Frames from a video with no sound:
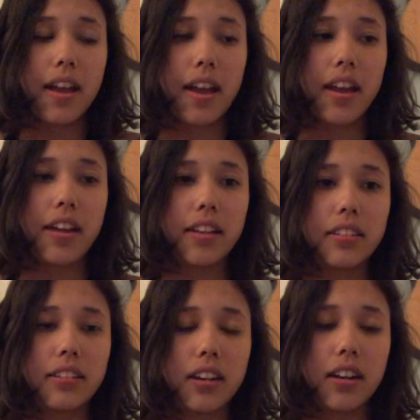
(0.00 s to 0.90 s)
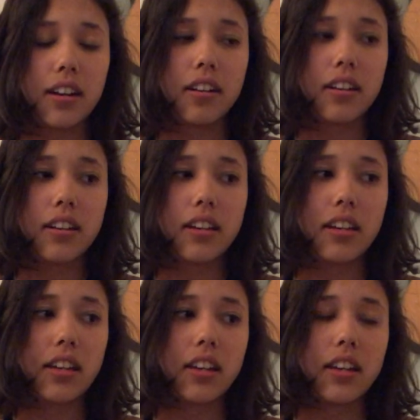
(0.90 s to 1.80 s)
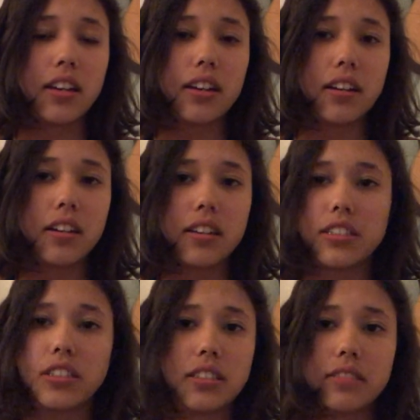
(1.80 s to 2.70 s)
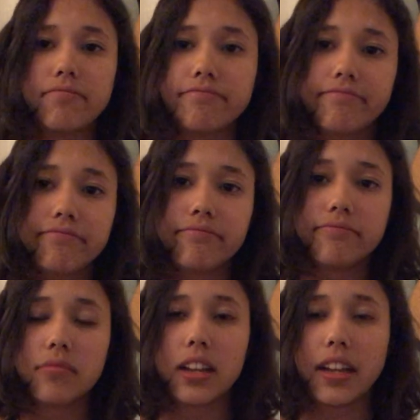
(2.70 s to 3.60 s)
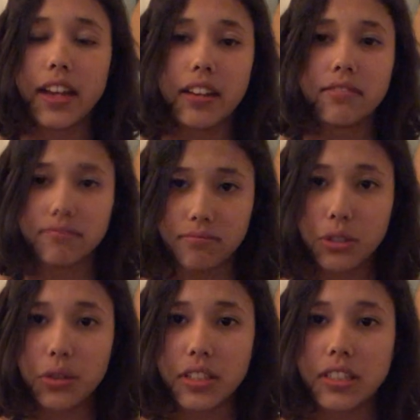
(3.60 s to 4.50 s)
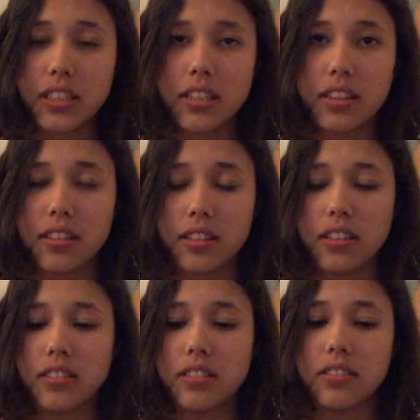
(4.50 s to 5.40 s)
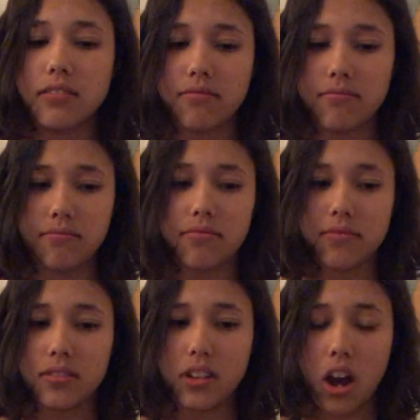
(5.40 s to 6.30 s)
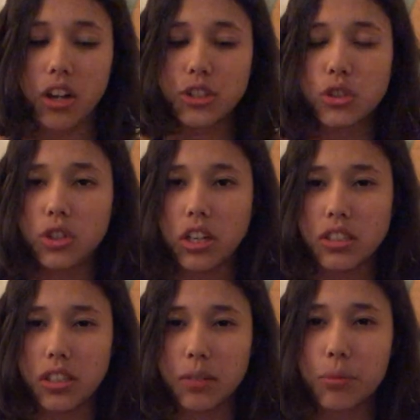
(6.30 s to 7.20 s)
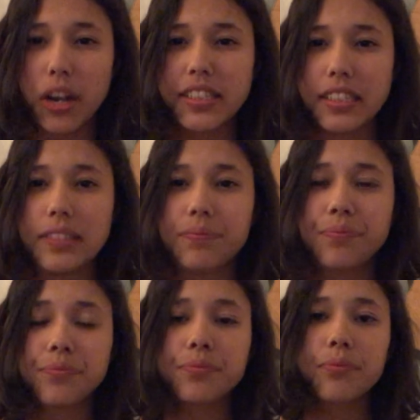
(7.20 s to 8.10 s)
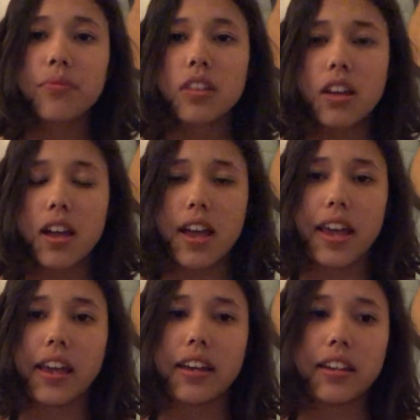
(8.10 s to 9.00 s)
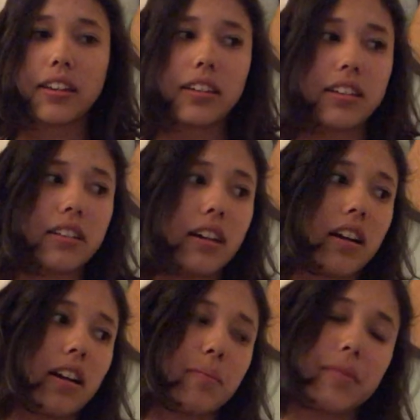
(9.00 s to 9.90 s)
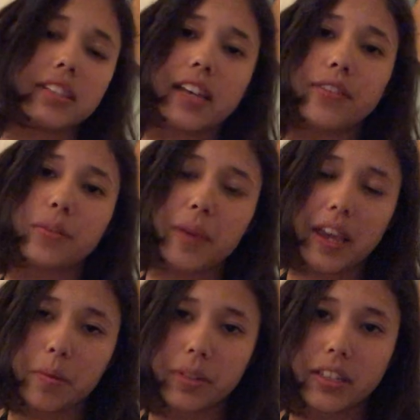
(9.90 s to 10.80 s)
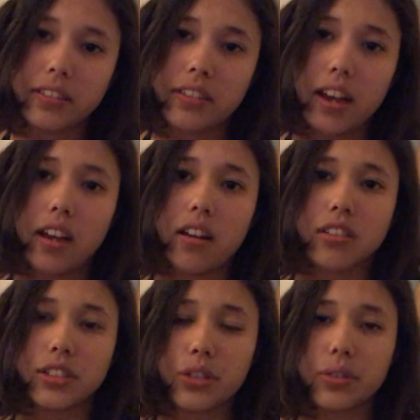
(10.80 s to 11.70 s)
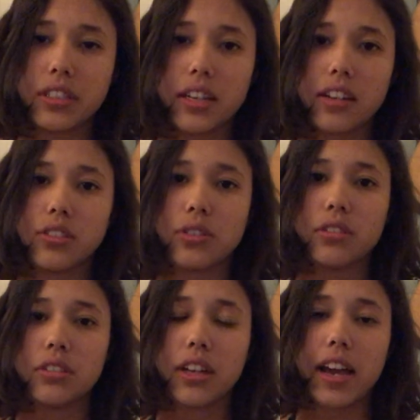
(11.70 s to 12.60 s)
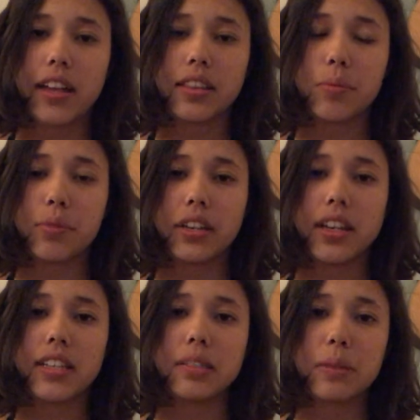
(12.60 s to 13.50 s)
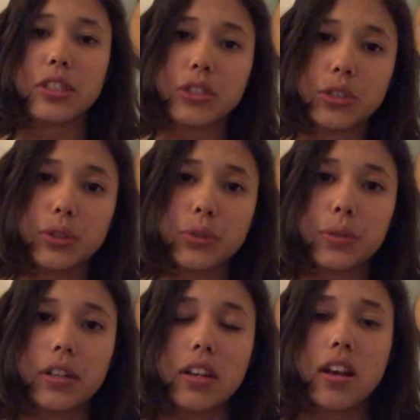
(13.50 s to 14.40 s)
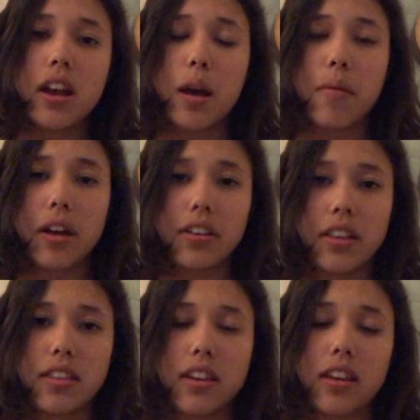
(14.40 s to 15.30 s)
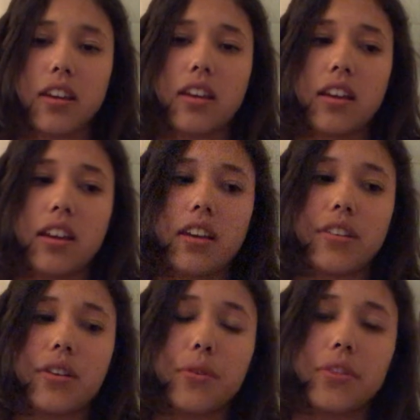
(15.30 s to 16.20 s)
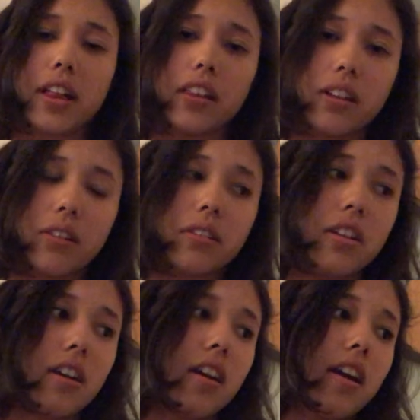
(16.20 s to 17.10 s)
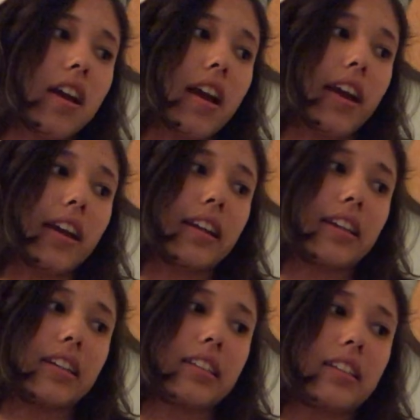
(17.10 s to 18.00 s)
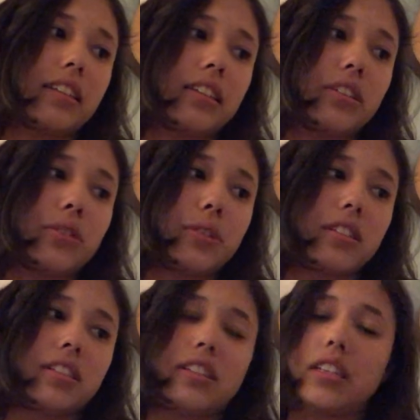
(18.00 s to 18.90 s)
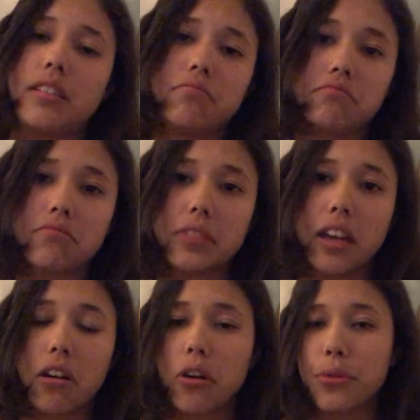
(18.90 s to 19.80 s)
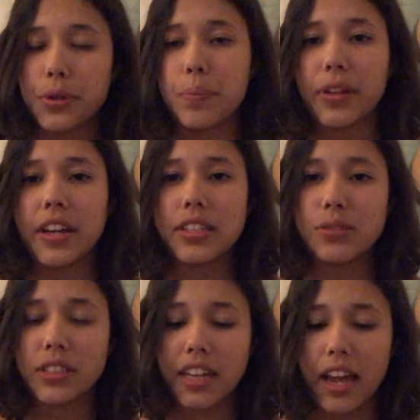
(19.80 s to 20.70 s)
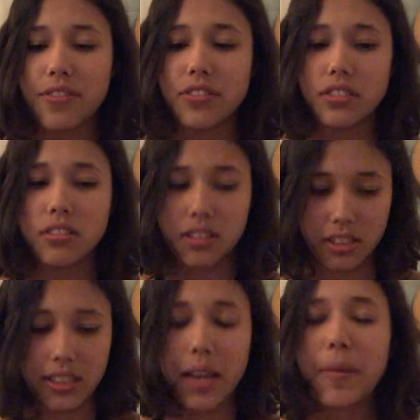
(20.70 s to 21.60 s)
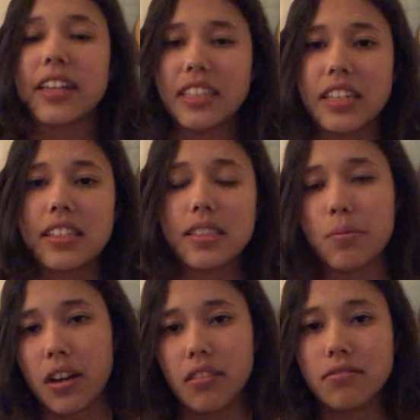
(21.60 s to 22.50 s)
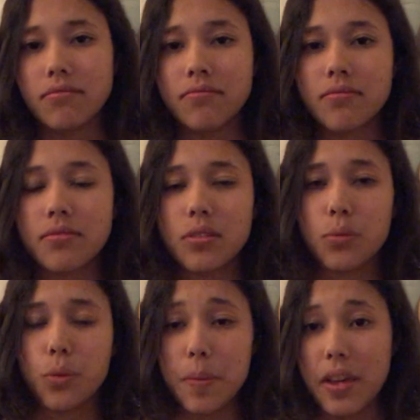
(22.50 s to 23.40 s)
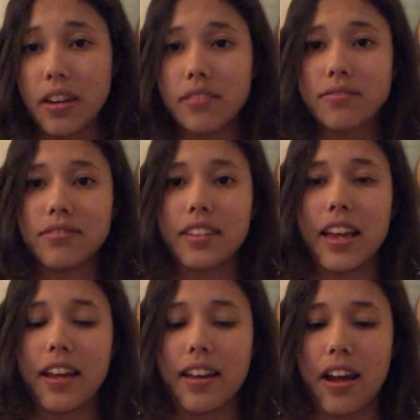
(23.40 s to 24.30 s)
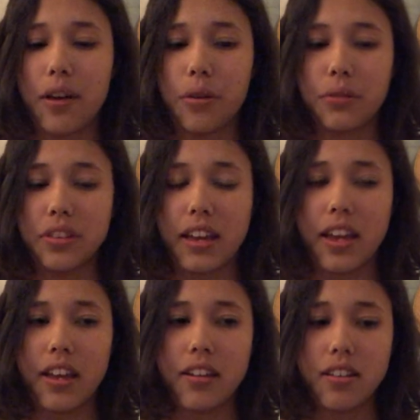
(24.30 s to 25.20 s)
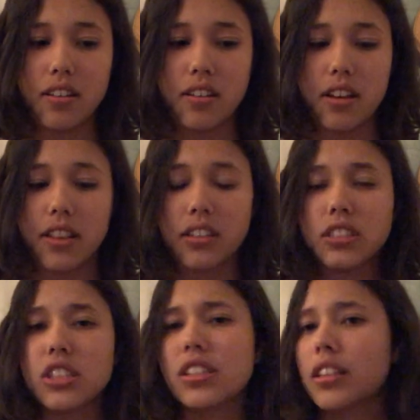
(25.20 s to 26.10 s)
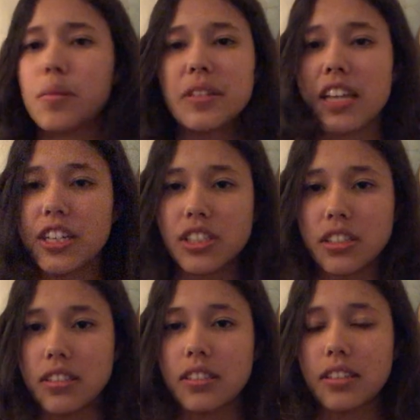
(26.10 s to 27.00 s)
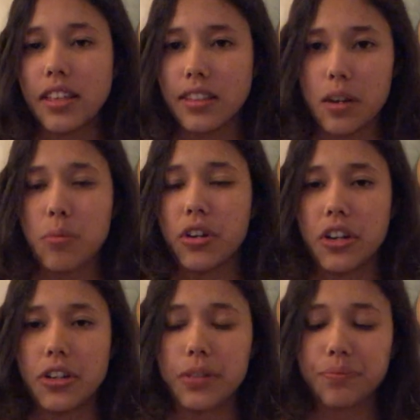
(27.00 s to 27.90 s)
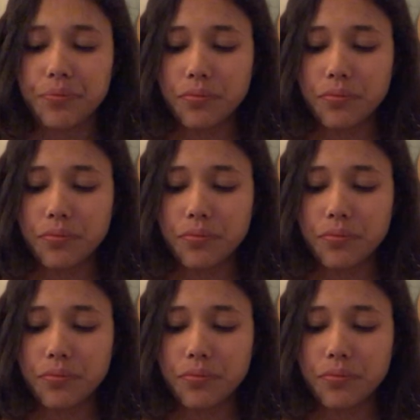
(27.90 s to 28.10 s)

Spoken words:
And it's, again, you can see that these constructs are present. And aside from Hamlet, I also decided to look at the plays Much Ado About Nothing and Othello, and you can see that all three plays really have the same ideas about women and how they, and just the limitations that they are put under,